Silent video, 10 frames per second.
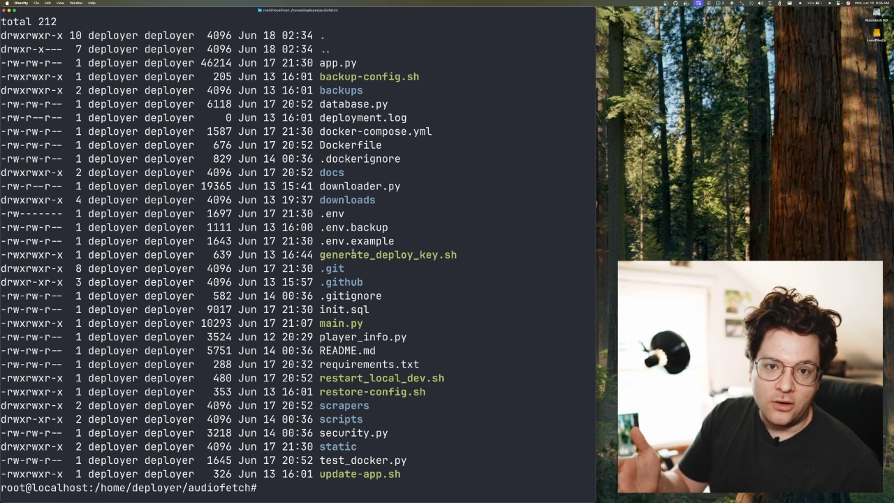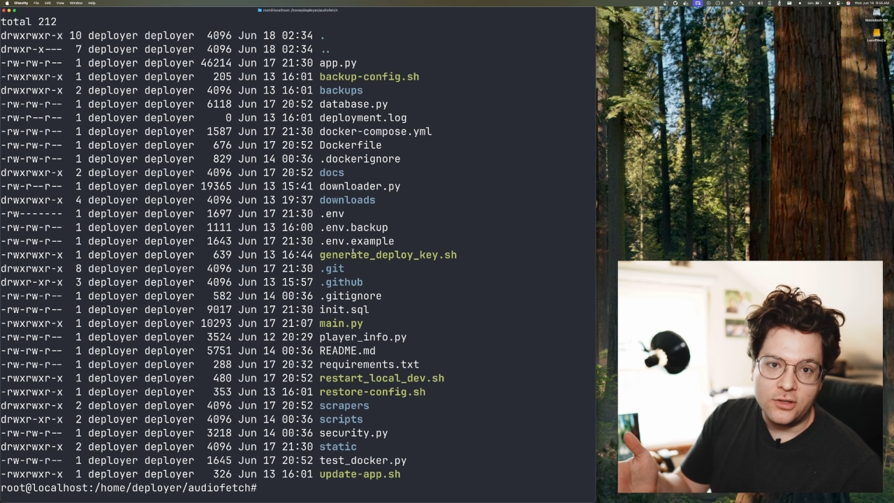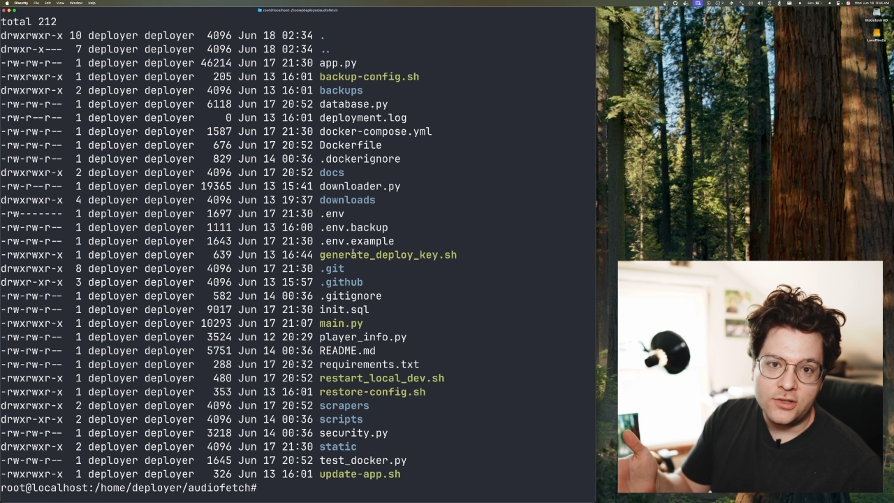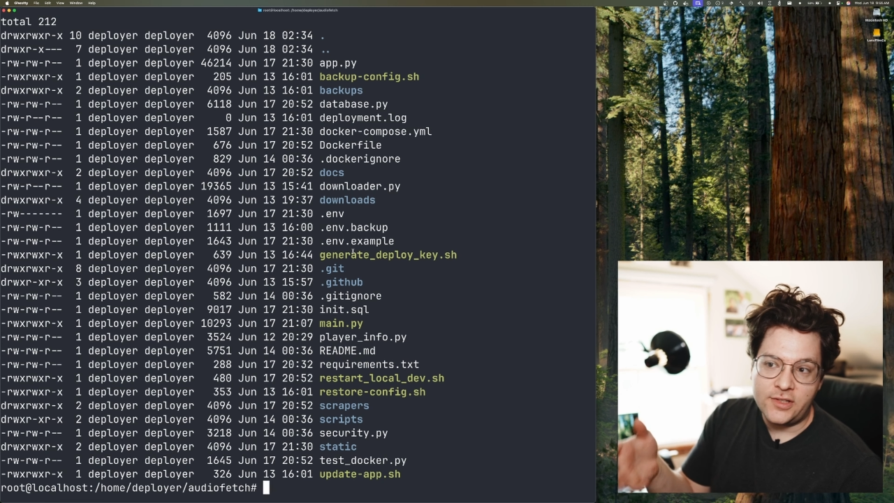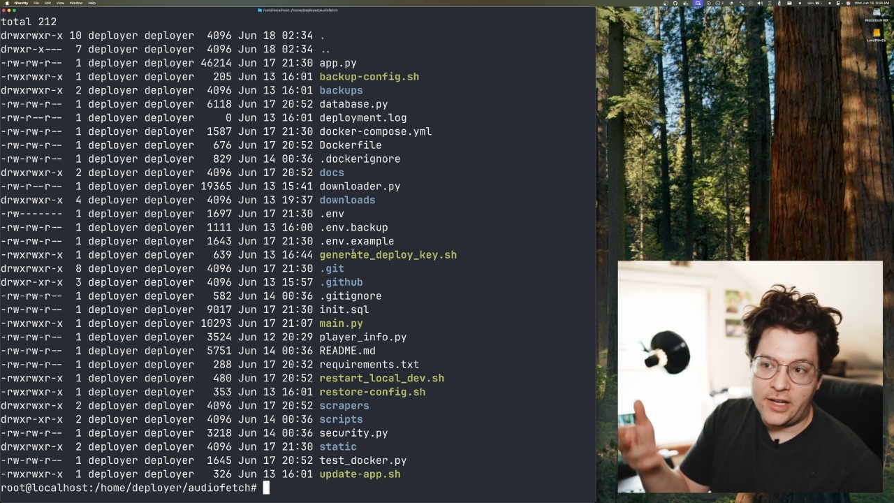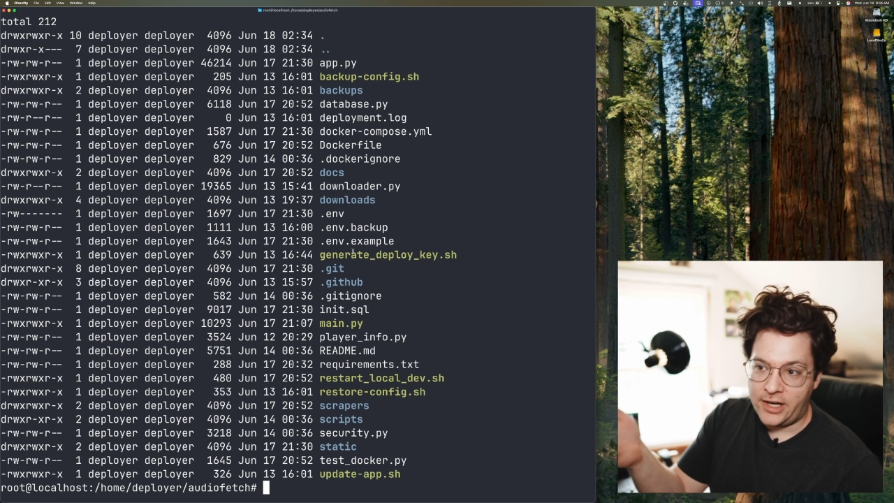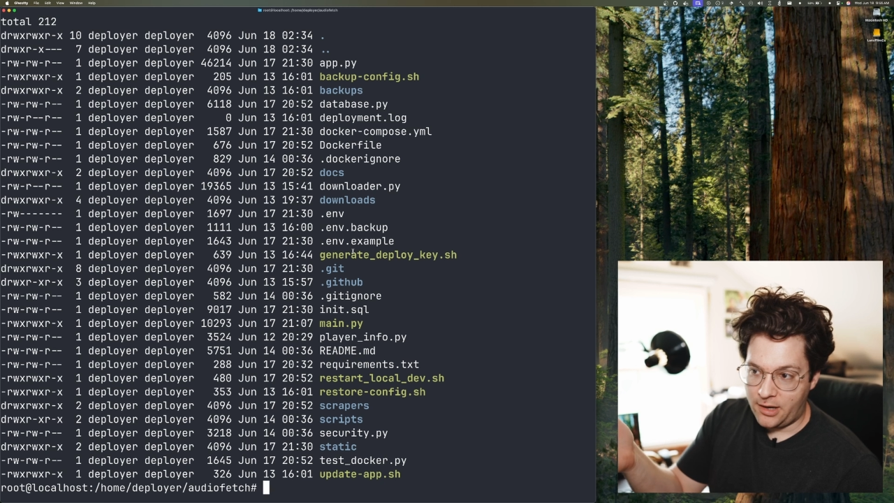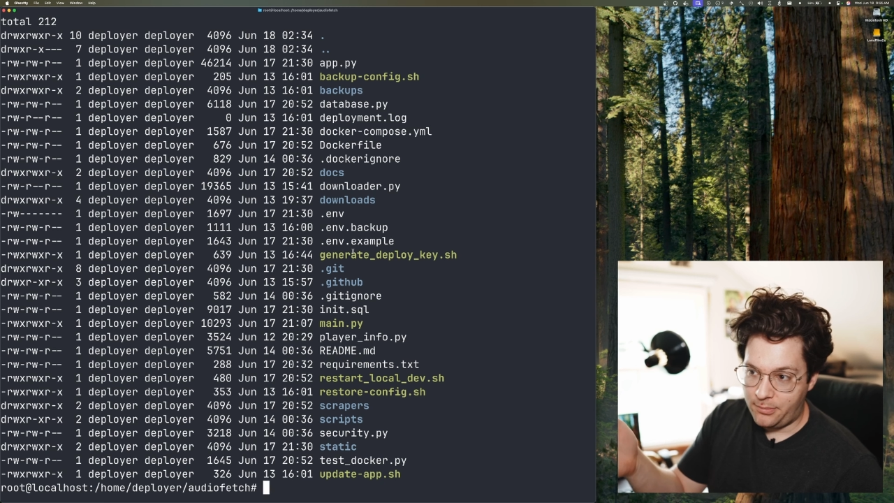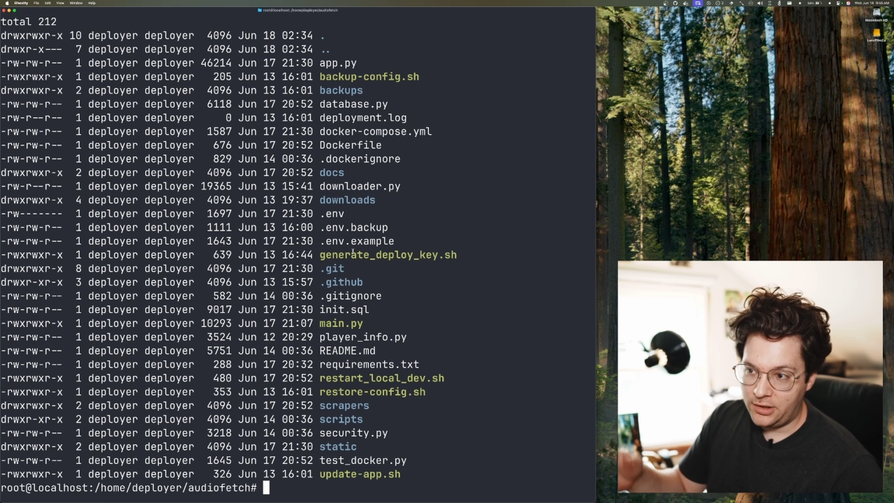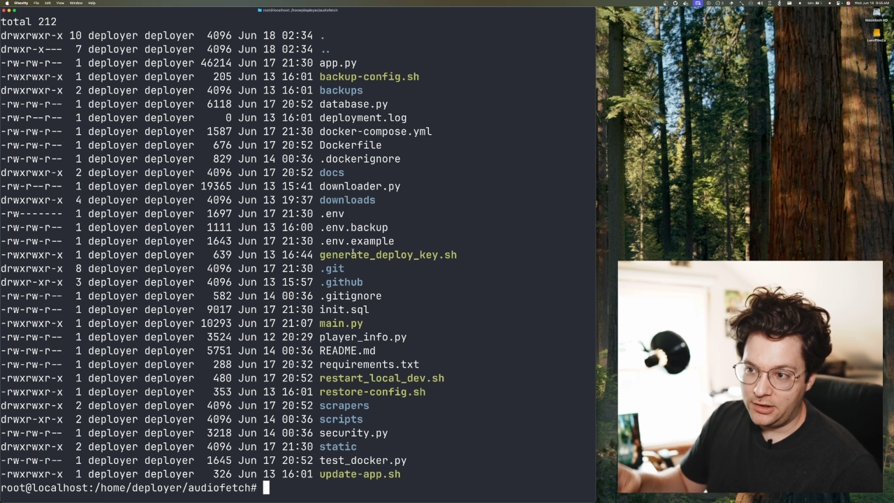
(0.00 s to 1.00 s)
setting it up
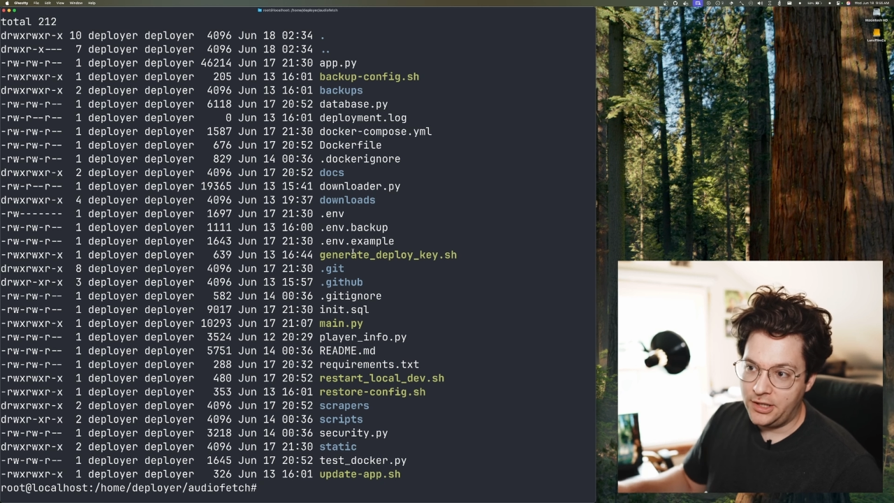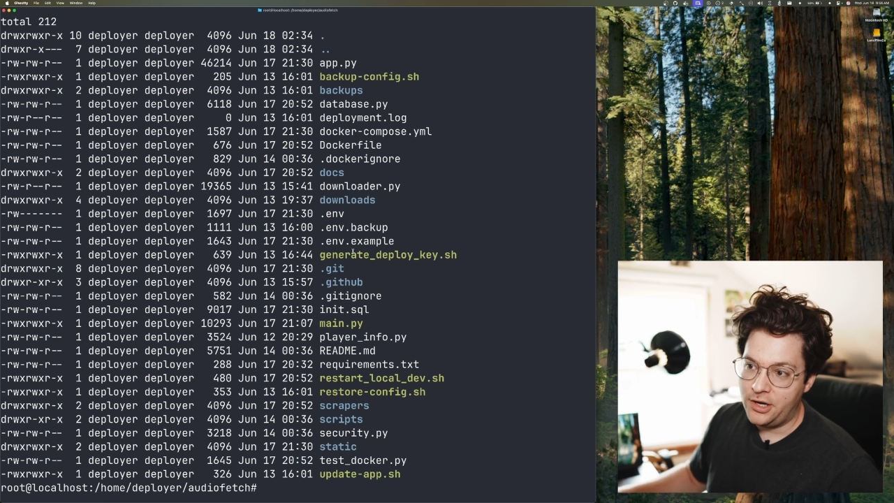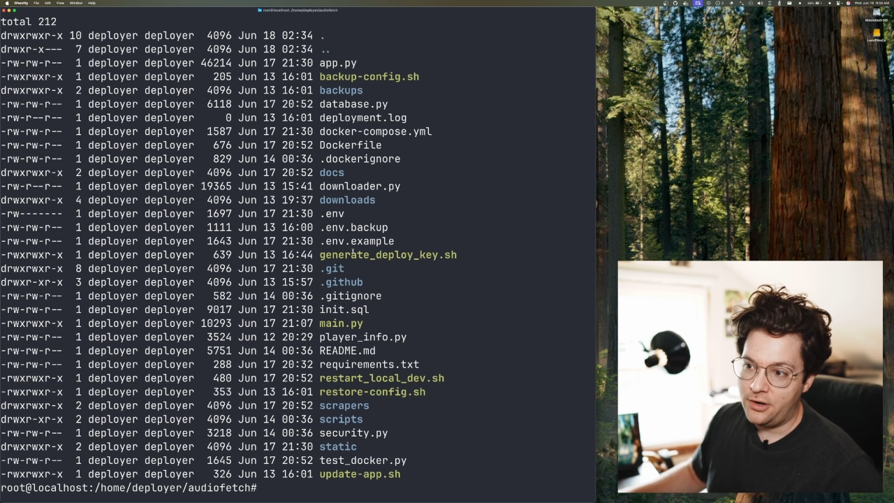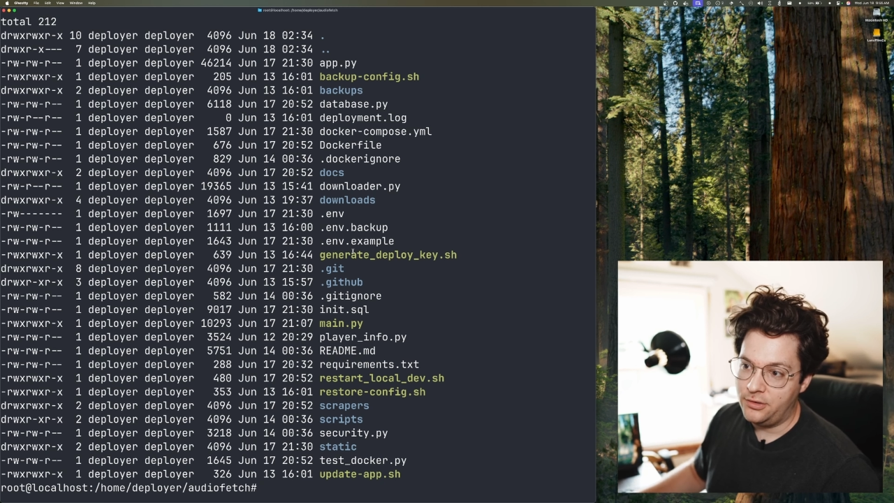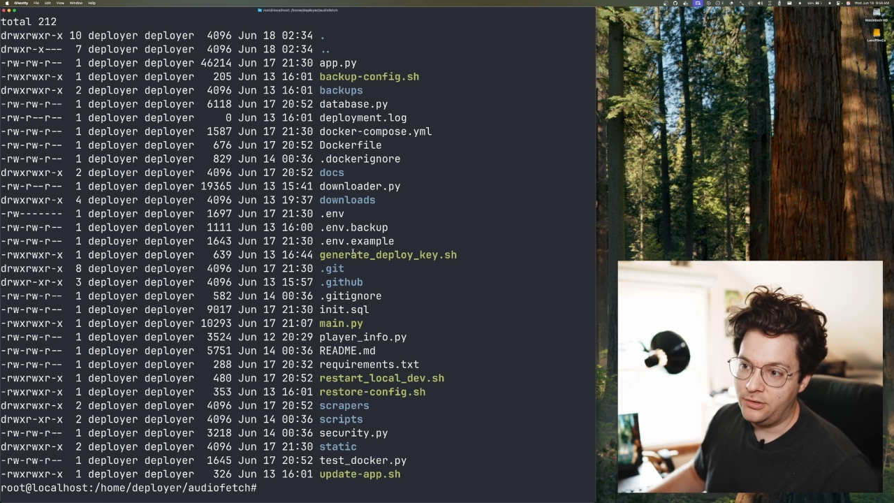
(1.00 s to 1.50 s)
on Linode